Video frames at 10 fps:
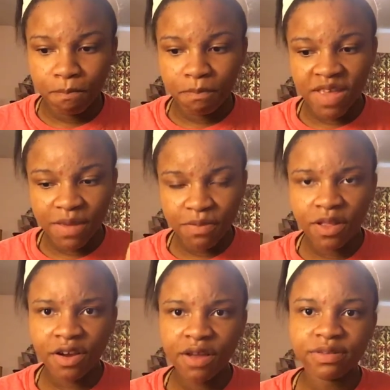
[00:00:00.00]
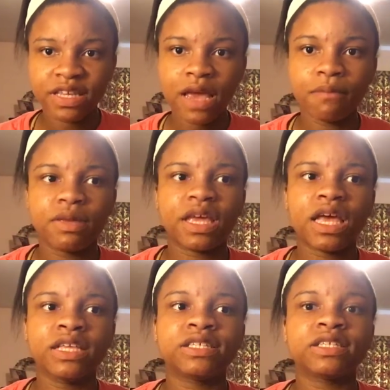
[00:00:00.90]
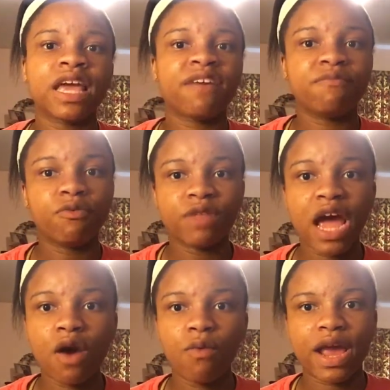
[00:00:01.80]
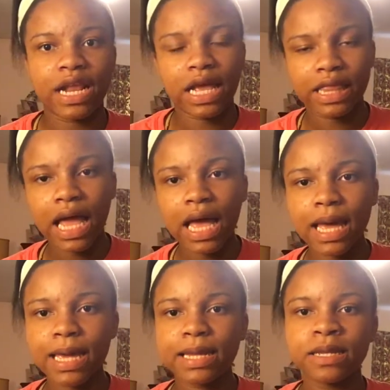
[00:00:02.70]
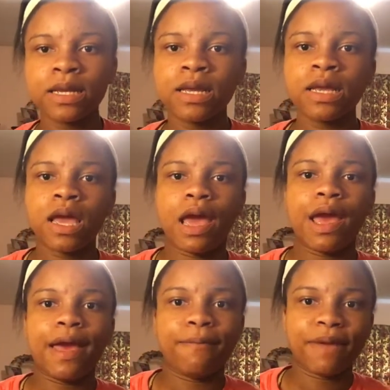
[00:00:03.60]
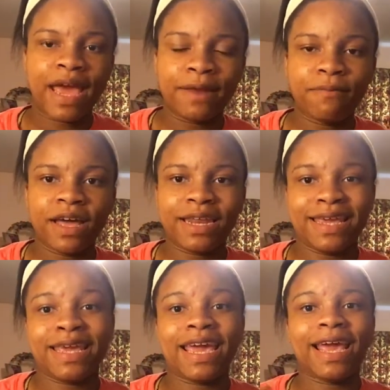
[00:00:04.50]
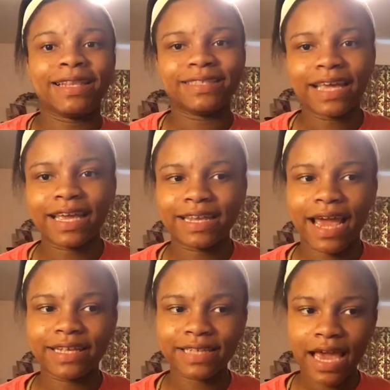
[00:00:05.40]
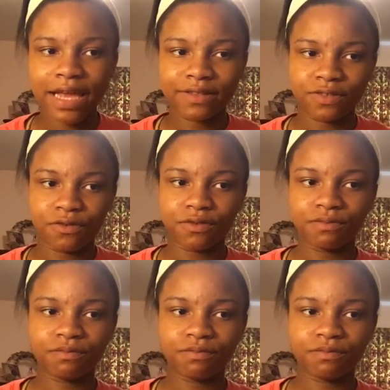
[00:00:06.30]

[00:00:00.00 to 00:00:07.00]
people are upset because they have been now waiting in line and paid money, and the second day is canceled.